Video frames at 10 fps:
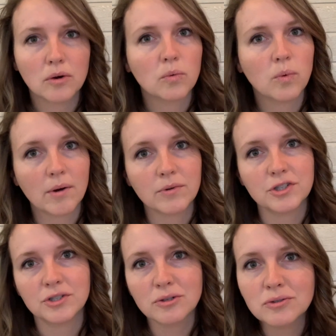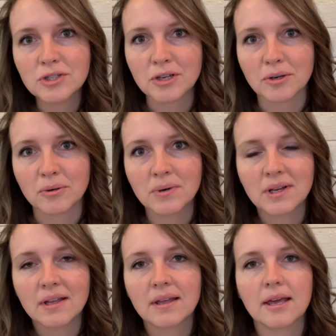What would you do
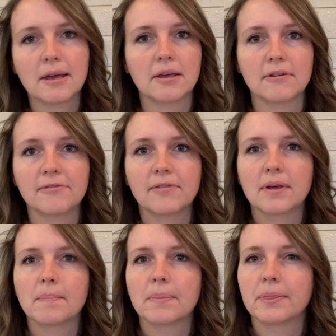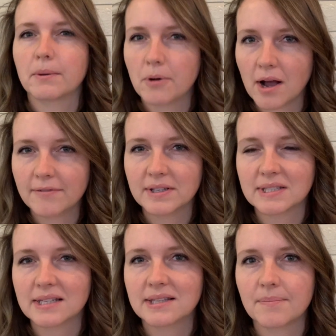if the prophet
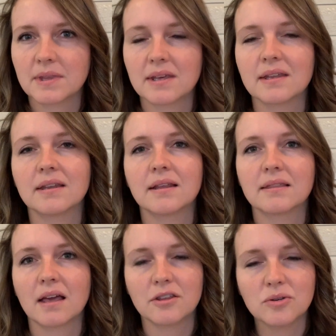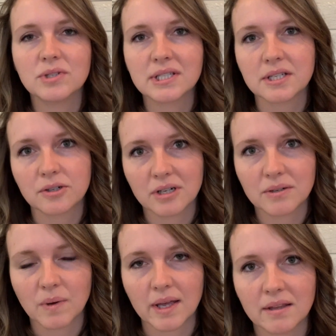said something that you disagreed
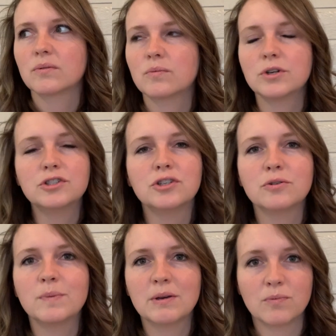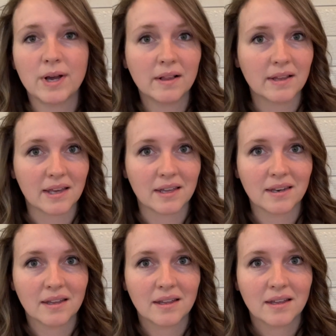with? Would you be
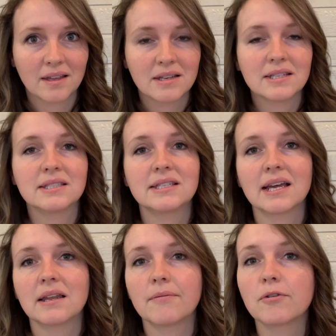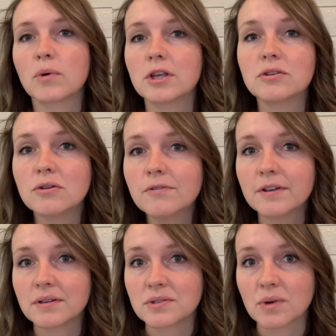willing to stand up for what you
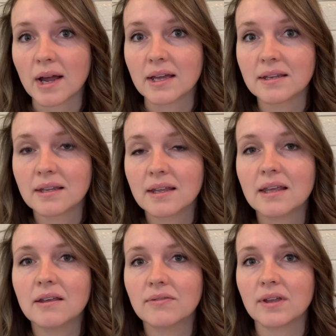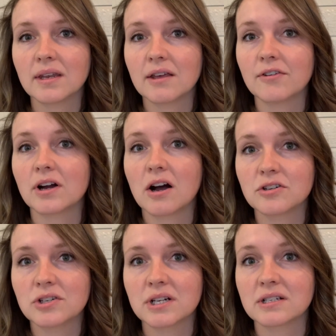feel is right, even if it
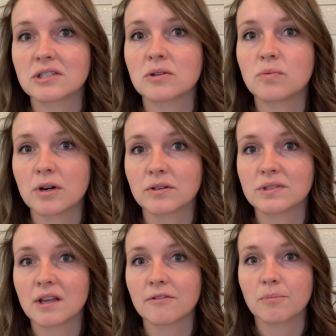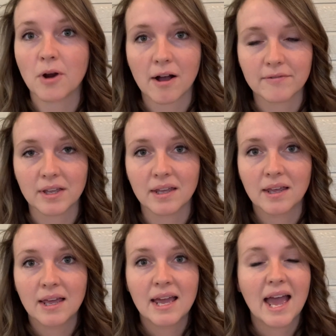contradicts the words of the prophet?
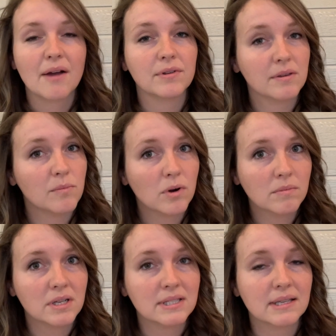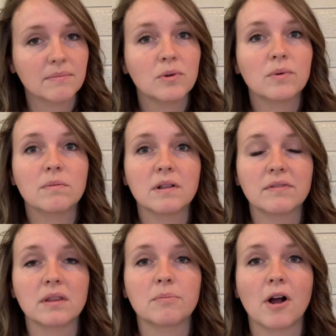And within Mormonism, we believe
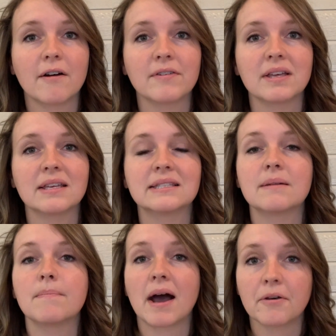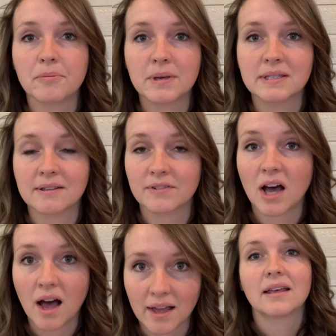that the prophet is the mouthpiece of
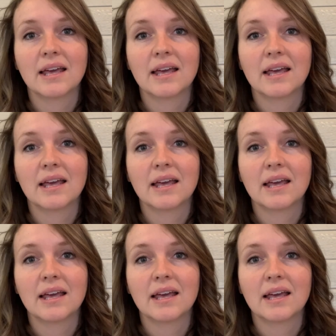God.